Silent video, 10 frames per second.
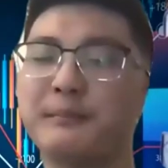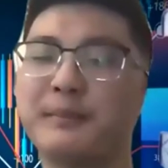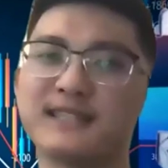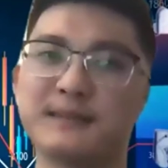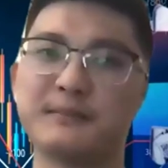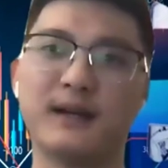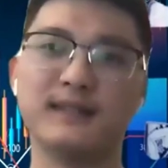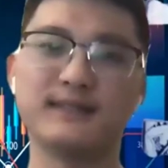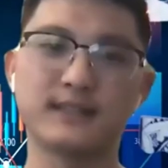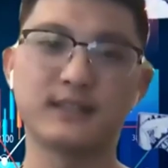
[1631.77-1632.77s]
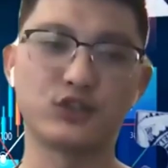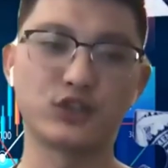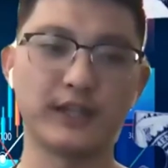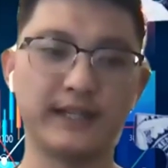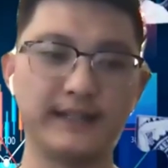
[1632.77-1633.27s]
the best months to
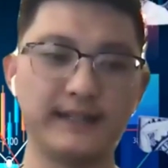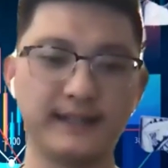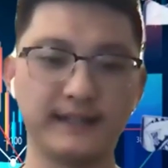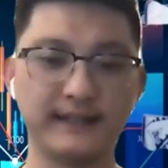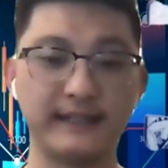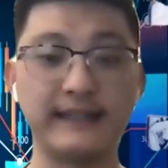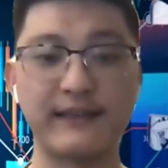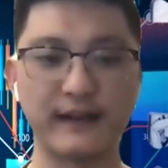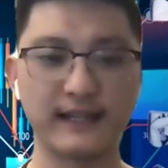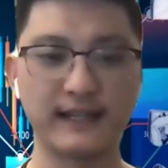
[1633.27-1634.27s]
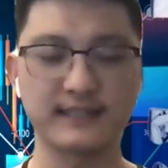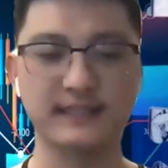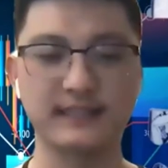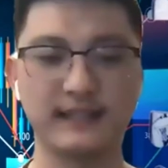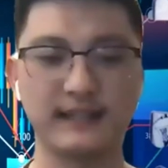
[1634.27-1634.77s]
trade in
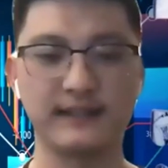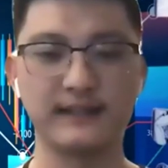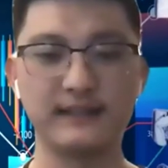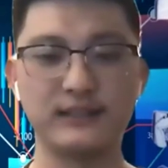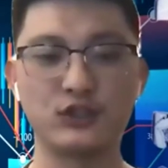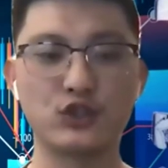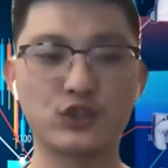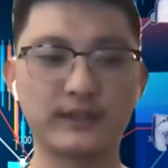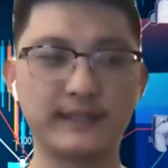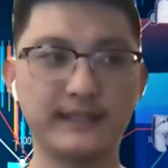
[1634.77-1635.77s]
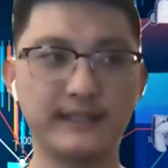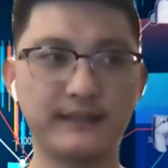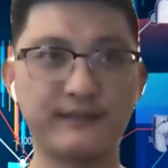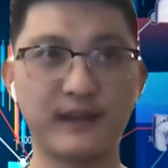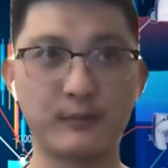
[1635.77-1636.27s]
FX is
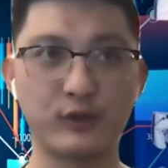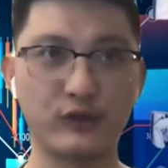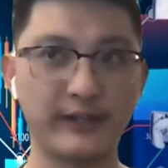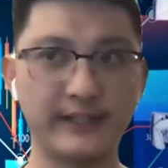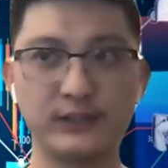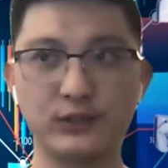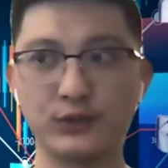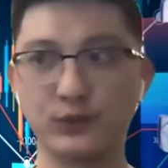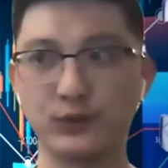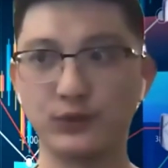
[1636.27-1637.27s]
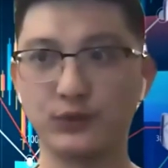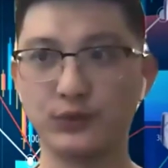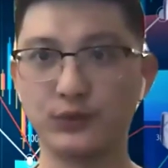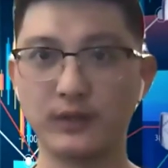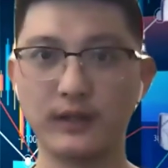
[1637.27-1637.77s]
usually February
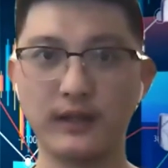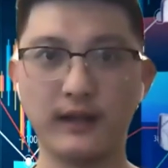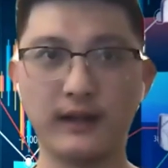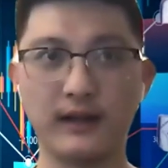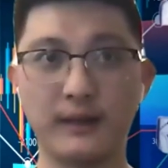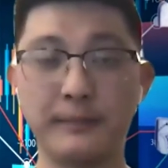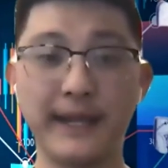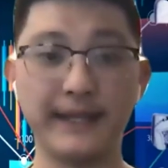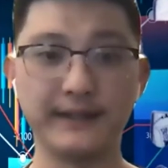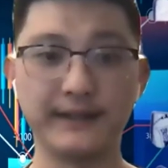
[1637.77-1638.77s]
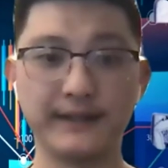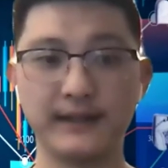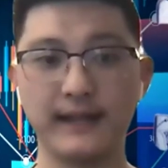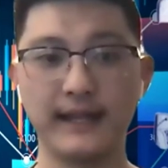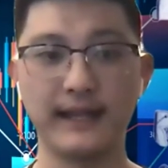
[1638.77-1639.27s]
to May
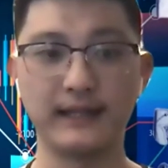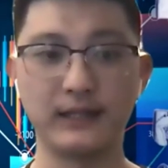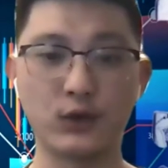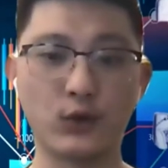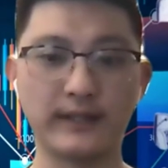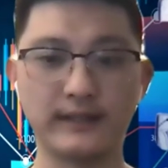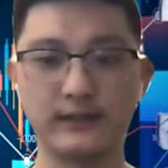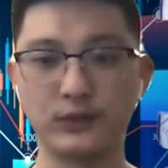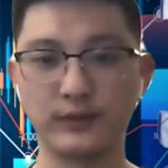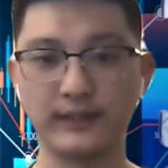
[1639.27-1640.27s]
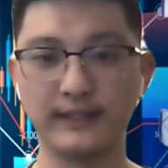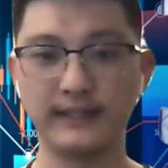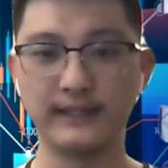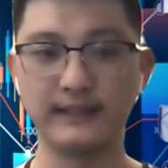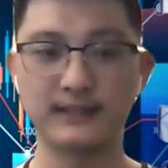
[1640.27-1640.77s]
and going into
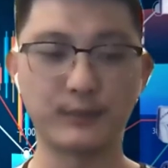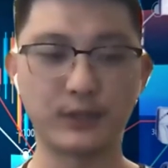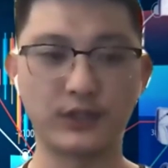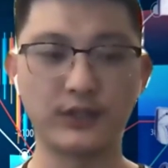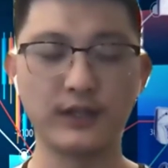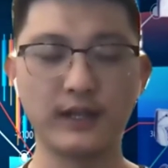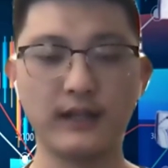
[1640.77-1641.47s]
the summer.